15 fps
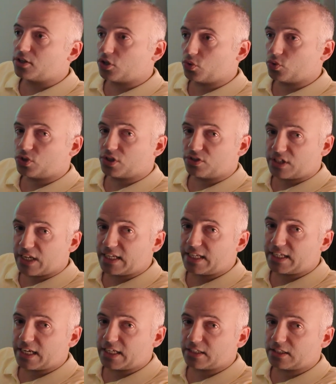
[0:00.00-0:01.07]
Those are
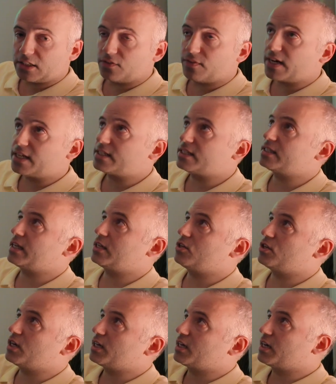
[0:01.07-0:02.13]
dedicated devices, and
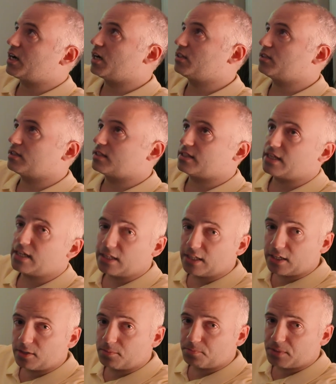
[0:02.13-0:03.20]
you got to cut the
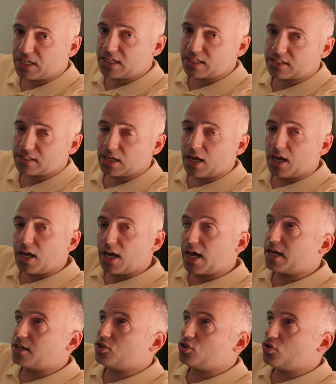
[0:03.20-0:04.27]
ceiling piece,
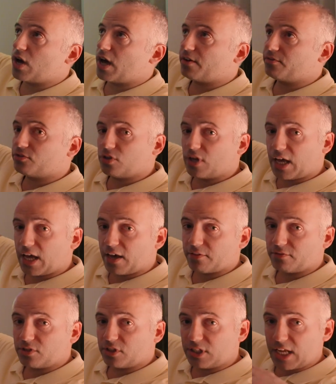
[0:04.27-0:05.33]
and you have to
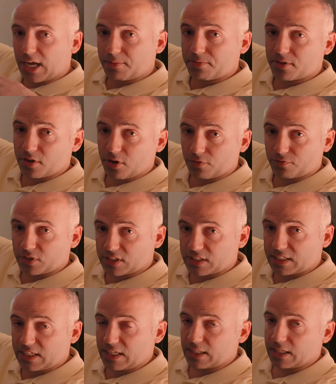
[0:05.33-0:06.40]
have the depth of the
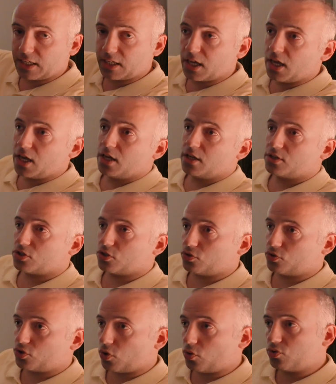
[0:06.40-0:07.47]
ceiling. So
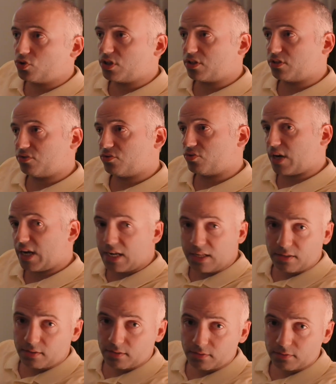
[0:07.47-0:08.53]
those are
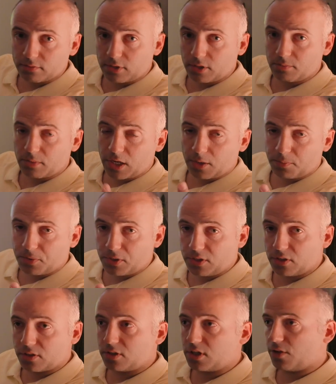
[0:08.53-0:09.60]
great, in my
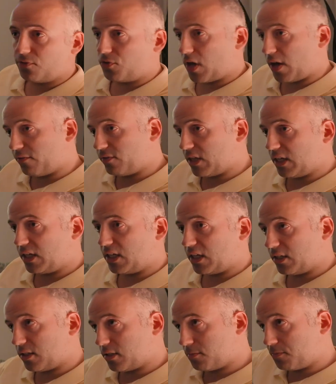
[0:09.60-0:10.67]
opinion, if you have a
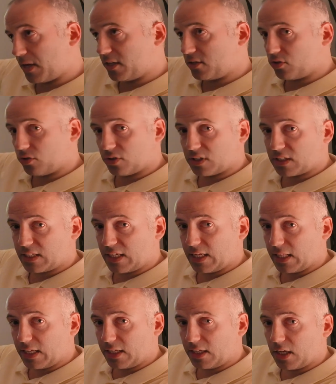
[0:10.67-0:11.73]
dedicated space on the
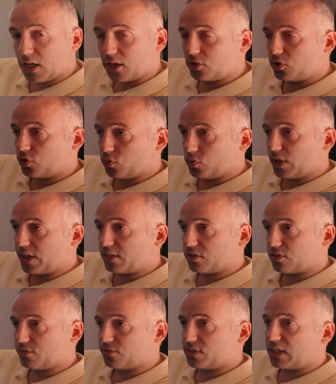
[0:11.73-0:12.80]
ceiling, 2
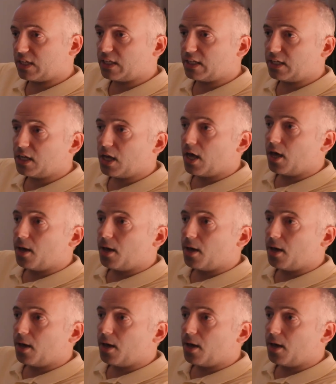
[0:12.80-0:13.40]
layers of ceiling.